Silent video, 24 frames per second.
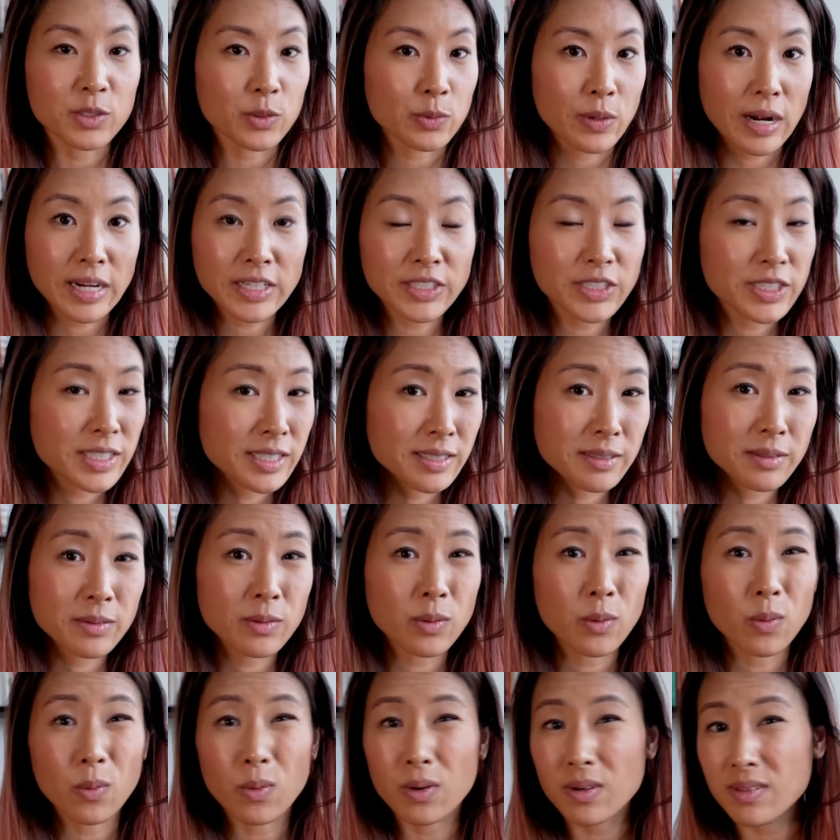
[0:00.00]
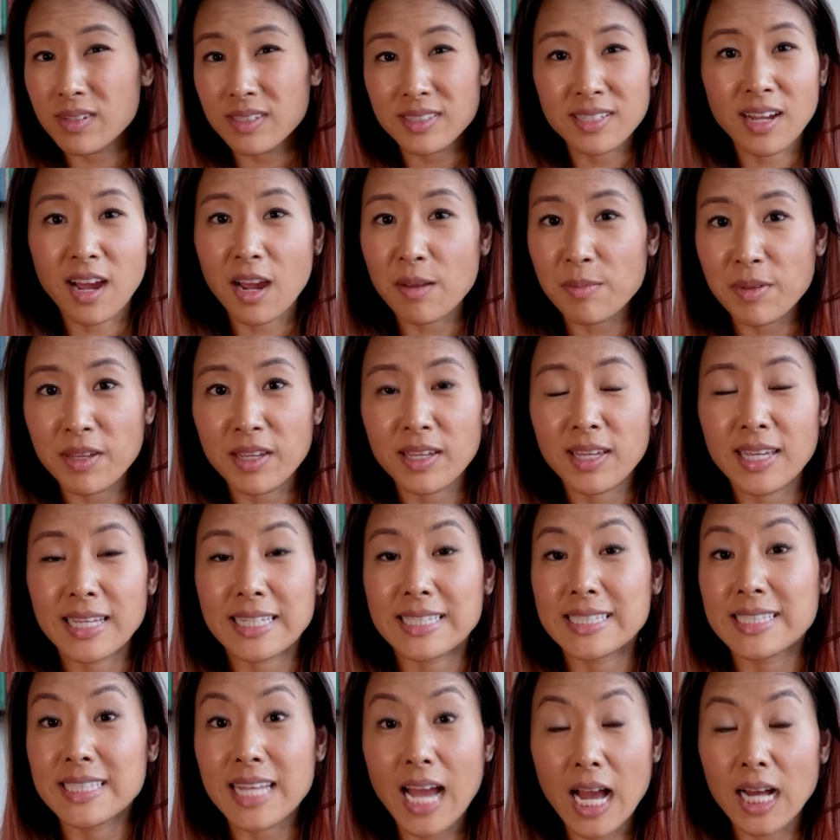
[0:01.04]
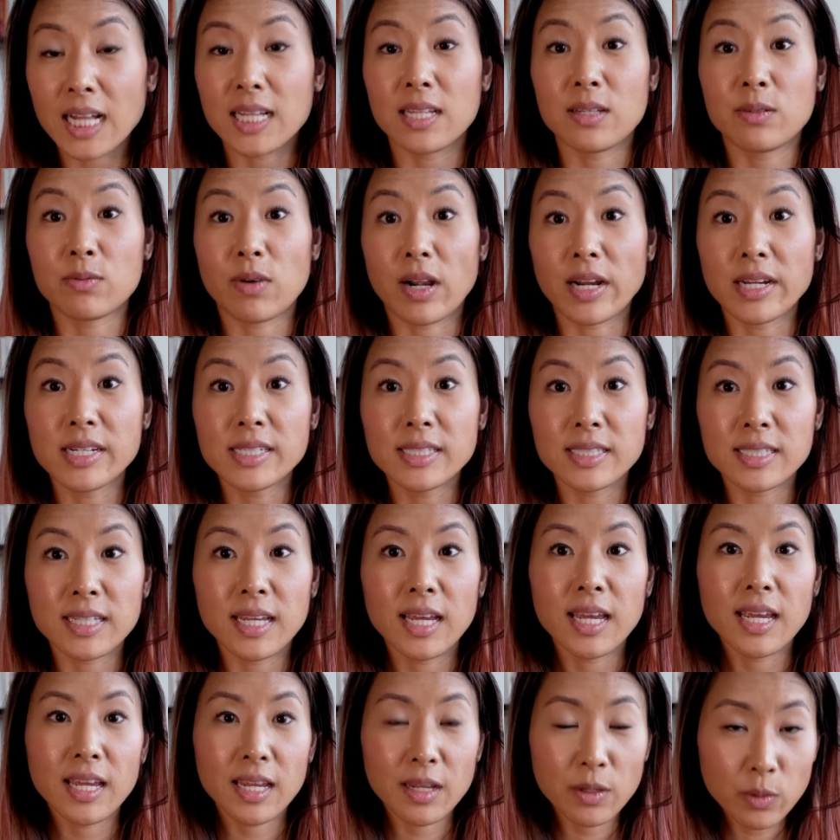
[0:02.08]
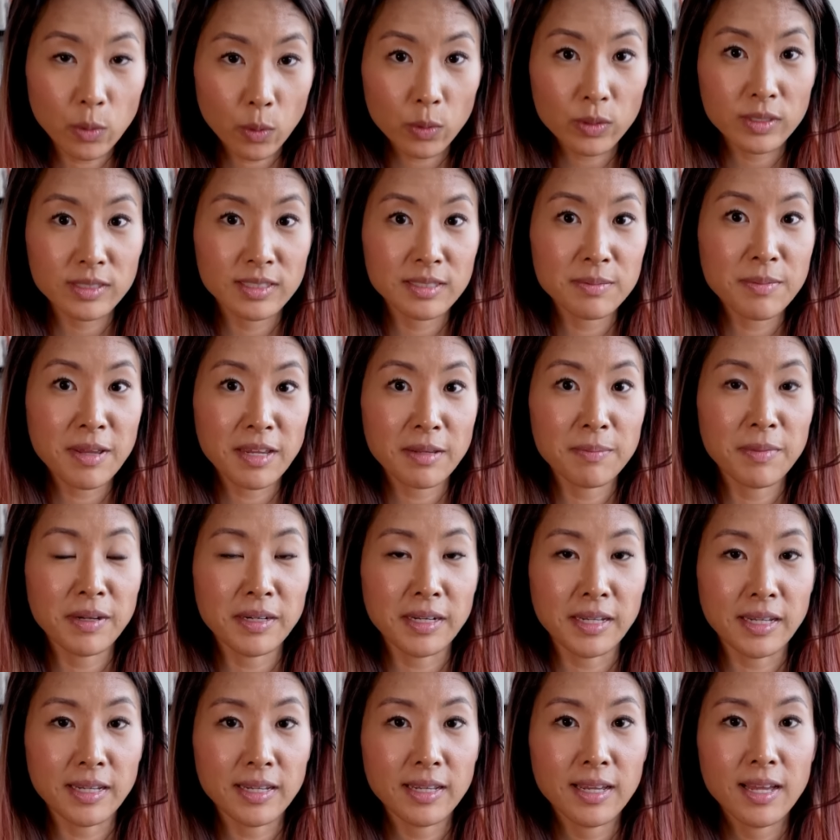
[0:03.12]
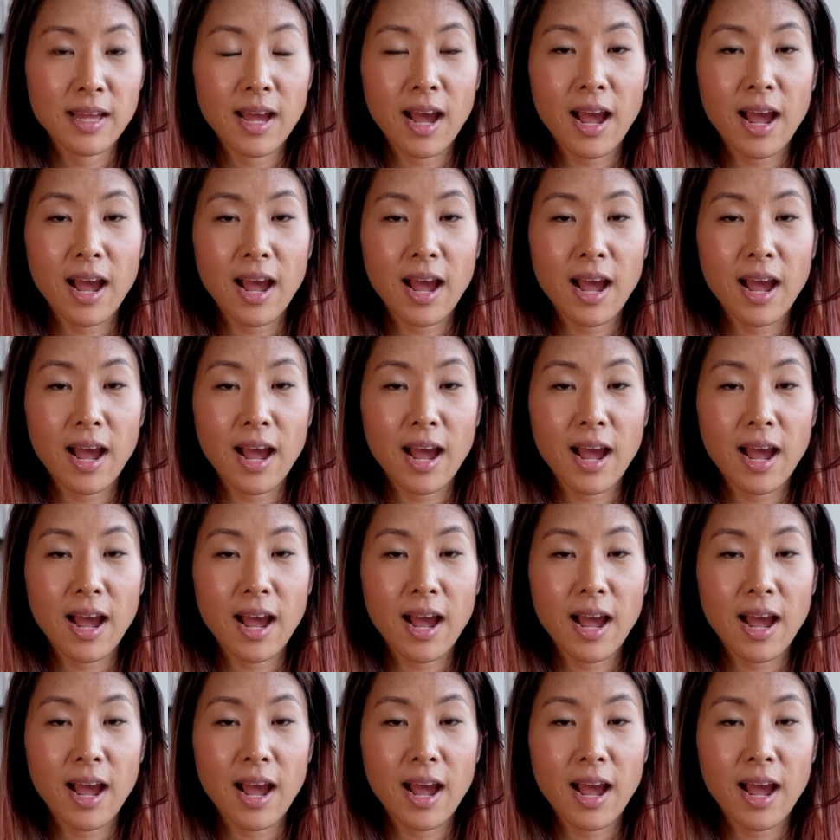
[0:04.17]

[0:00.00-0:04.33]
direction or the timing exactly right in order to make money.